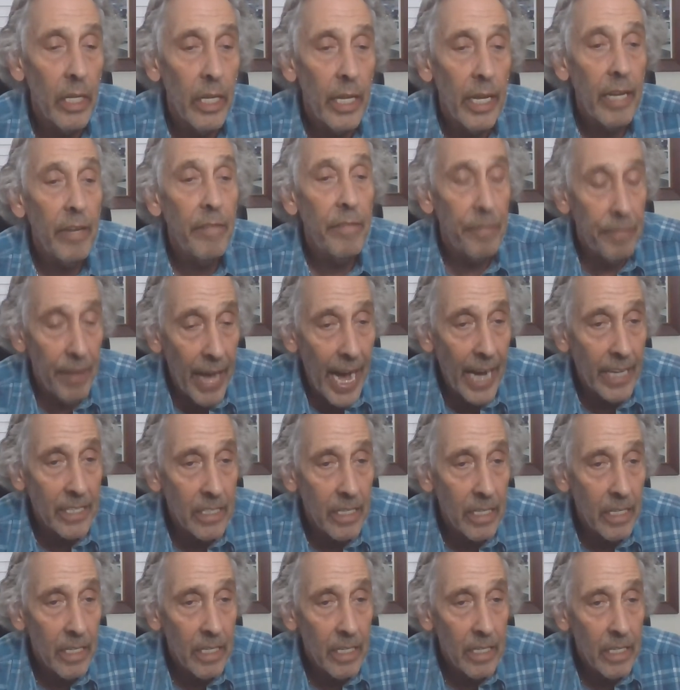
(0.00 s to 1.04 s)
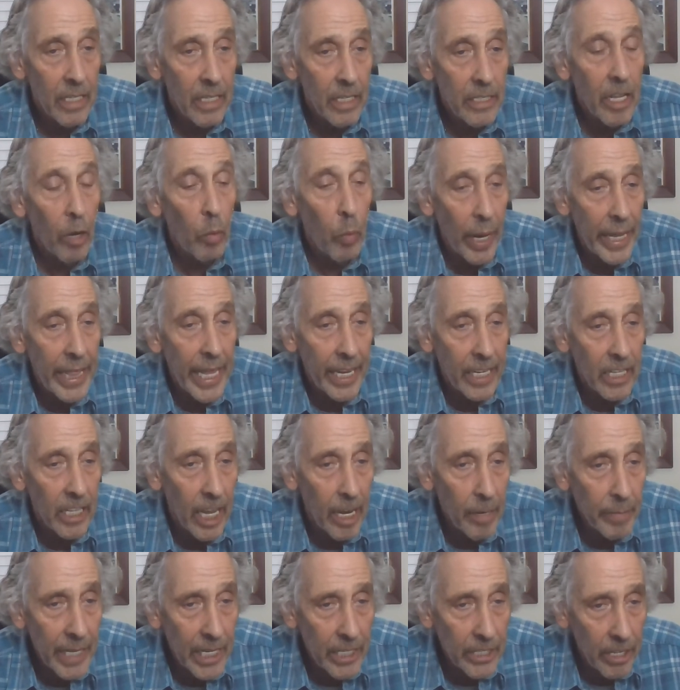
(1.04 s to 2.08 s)
In fact, the way they
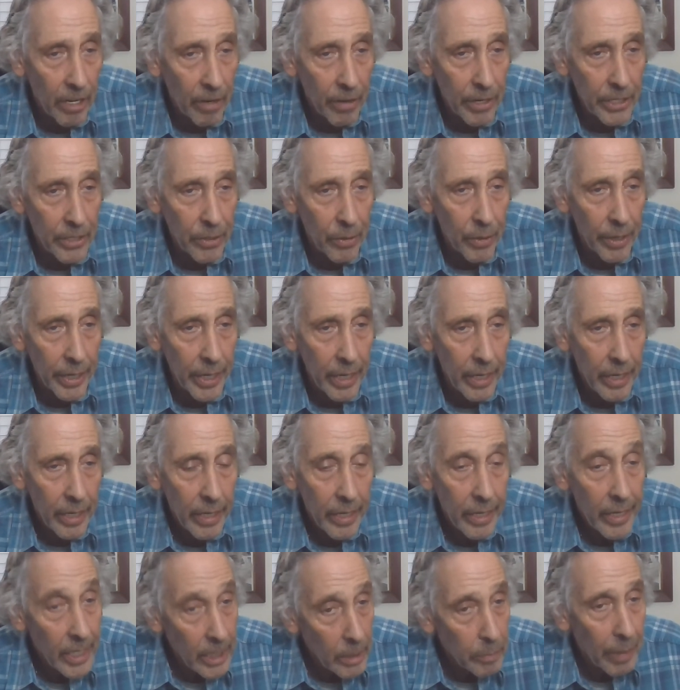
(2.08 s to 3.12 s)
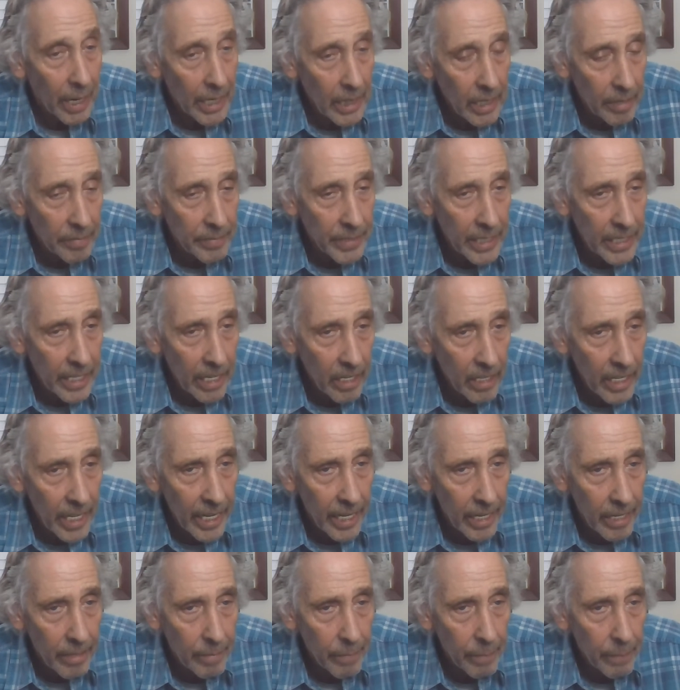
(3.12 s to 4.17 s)
claim their territory is by lifting their leg.